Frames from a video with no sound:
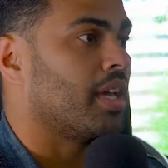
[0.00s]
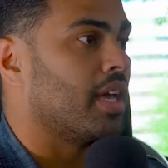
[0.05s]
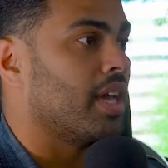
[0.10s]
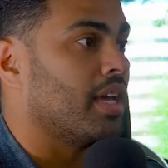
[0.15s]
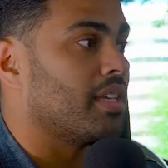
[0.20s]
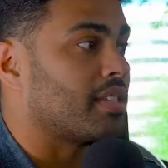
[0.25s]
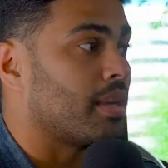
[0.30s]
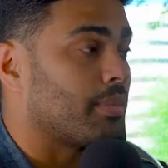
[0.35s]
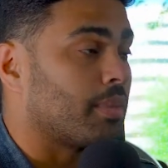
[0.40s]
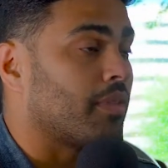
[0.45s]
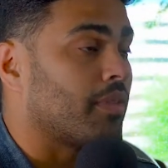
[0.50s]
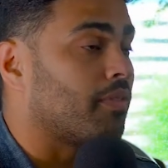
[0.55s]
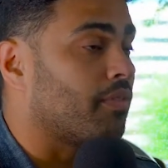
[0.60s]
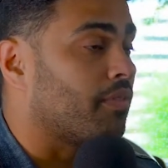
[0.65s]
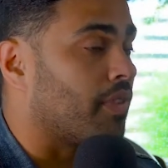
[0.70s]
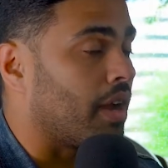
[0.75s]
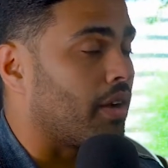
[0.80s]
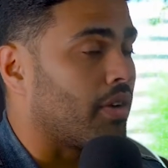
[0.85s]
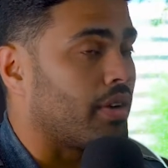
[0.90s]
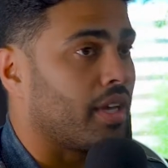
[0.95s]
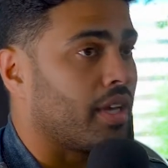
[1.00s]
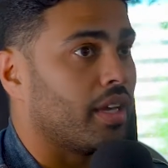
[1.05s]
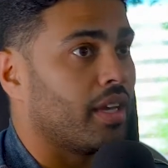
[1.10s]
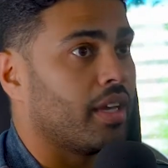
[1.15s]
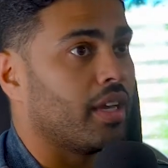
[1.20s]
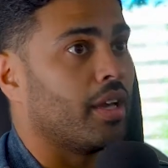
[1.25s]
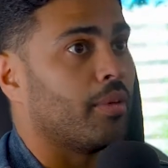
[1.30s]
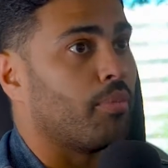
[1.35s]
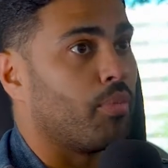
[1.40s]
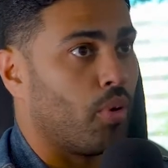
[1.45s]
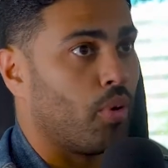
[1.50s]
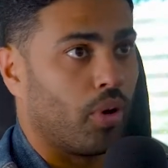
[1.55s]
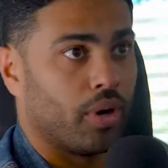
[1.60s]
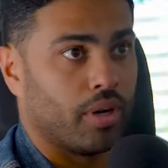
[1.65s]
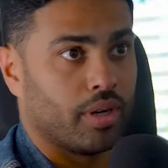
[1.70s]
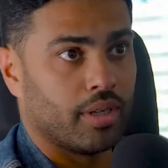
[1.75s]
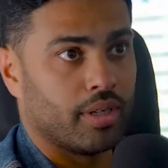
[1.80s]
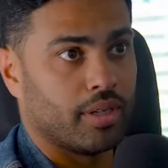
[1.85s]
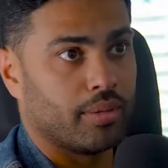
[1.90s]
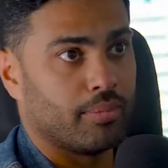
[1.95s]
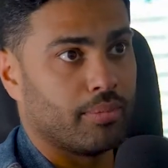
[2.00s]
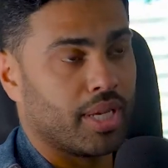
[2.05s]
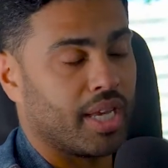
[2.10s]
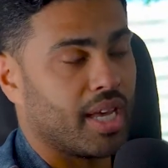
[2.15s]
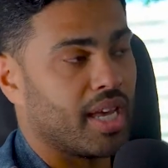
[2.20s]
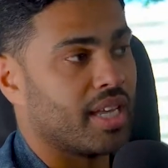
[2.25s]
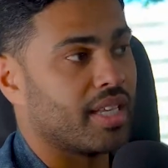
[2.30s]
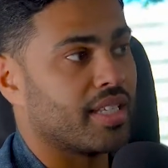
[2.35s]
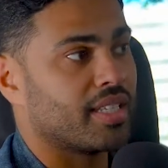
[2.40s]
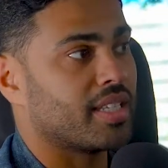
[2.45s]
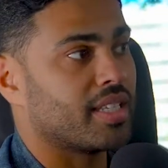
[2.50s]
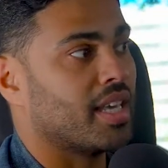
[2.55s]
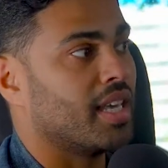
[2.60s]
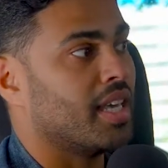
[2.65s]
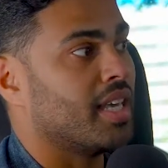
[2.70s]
is something very important because